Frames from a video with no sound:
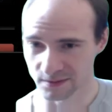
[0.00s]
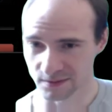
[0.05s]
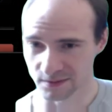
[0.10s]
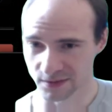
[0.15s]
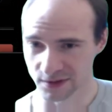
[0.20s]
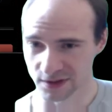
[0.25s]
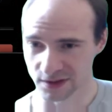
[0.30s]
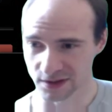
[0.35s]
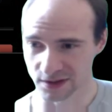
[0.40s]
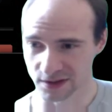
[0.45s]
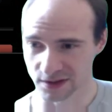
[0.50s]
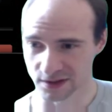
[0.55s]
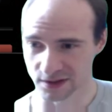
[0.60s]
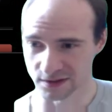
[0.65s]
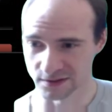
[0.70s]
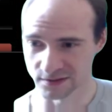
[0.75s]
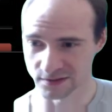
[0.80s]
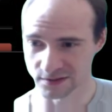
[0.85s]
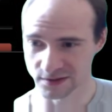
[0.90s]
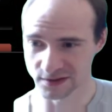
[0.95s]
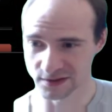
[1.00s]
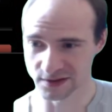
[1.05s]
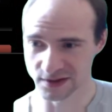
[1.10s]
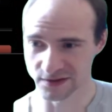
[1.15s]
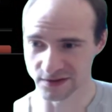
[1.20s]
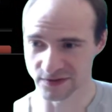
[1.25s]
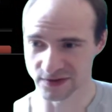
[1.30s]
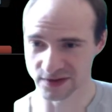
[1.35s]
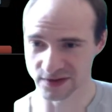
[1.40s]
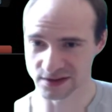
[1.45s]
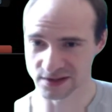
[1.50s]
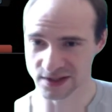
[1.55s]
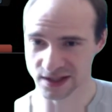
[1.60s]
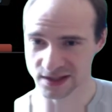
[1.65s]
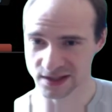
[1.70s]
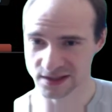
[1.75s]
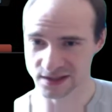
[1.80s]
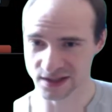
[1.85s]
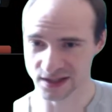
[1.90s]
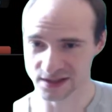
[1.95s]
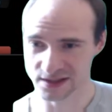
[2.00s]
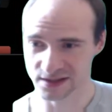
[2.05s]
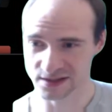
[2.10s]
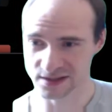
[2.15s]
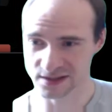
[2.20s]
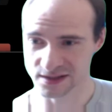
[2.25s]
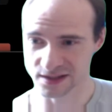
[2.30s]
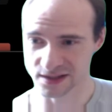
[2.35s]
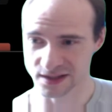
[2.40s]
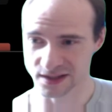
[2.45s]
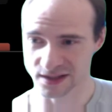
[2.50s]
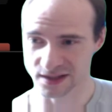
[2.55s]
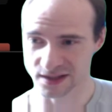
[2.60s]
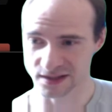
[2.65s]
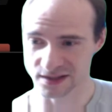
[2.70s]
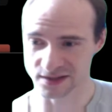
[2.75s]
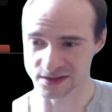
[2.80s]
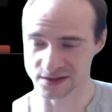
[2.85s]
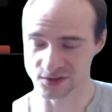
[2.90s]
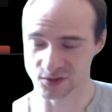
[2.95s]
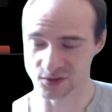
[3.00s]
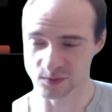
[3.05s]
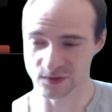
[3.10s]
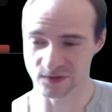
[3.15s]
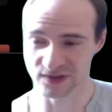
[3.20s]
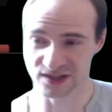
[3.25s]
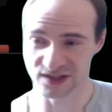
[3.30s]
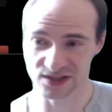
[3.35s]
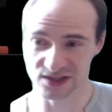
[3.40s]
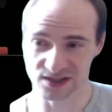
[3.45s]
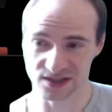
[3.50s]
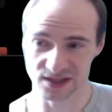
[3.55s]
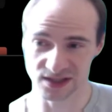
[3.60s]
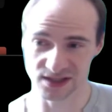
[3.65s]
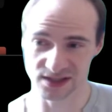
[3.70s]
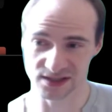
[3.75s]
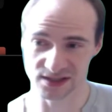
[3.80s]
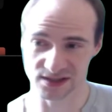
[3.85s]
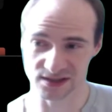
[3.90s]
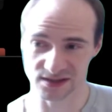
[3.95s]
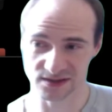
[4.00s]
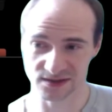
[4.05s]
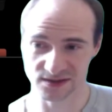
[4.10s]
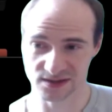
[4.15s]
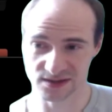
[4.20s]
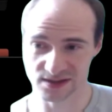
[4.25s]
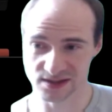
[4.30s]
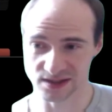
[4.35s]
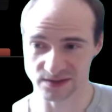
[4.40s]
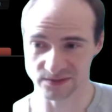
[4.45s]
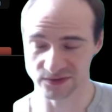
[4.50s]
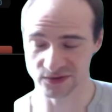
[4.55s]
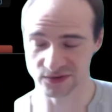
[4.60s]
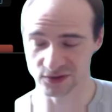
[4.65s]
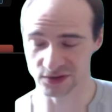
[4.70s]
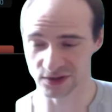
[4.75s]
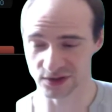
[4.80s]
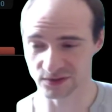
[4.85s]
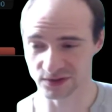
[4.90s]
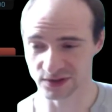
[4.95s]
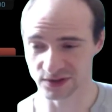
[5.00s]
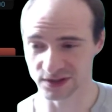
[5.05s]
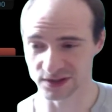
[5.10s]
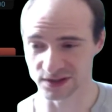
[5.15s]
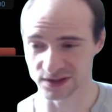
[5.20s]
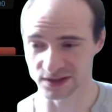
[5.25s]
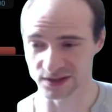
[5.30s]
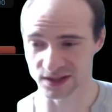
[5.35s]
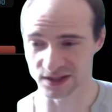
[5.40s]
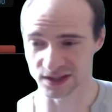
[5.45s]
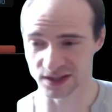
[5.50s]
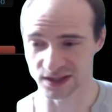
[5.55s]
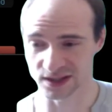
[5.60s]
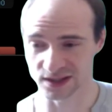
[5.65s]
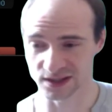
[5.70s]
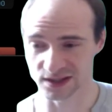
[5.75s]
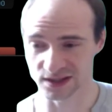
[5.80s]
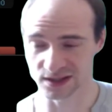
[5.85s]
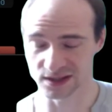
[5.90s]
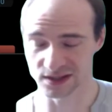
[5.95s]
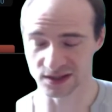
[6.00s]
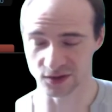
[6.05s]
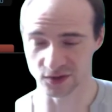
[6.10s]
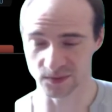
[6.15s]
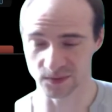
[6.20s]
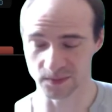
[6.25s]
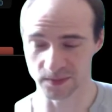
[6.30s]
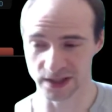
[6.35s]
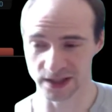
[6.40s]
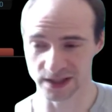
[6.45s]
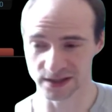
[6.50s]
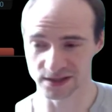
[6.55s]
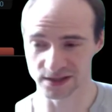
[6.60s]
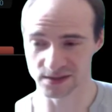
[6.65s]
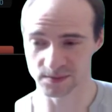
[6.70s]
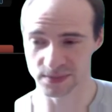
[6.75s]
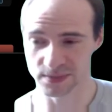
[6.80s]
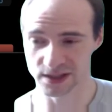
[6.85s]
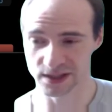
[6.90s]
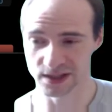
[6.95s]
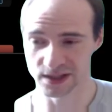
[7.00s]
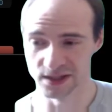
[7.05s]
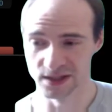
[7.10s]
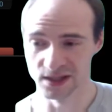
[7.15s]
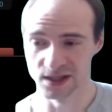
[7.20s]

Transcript: But yeah, given the stack sizes and assuming that he still has some fold equity, I don't mind his play.